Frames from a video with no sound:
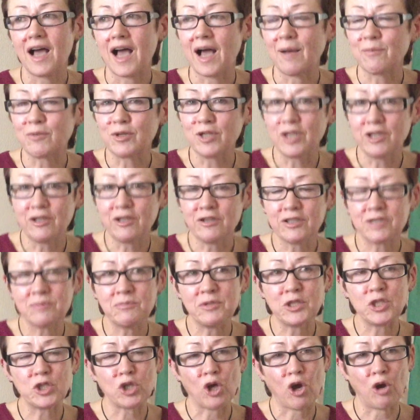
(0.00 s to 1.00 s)
I'm going to lose my
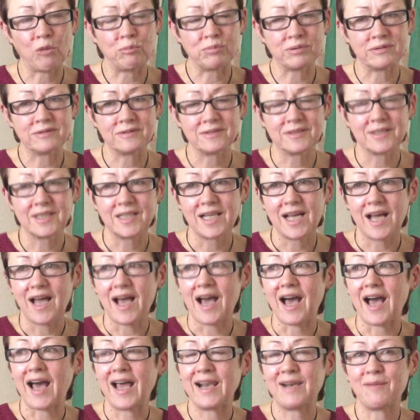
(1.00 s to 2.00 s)
job,
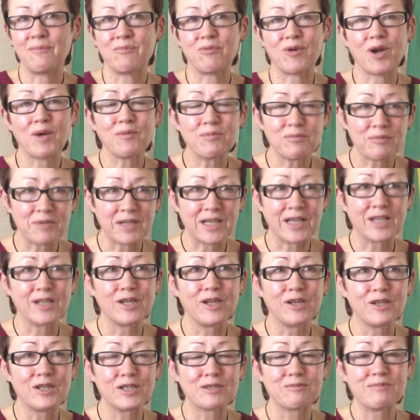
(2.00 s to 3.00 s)
and I'm probably going
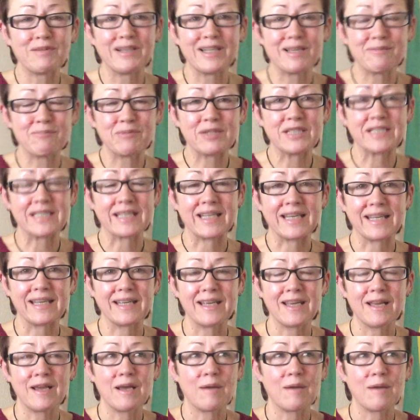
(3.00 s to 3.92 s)
to lose my liberty.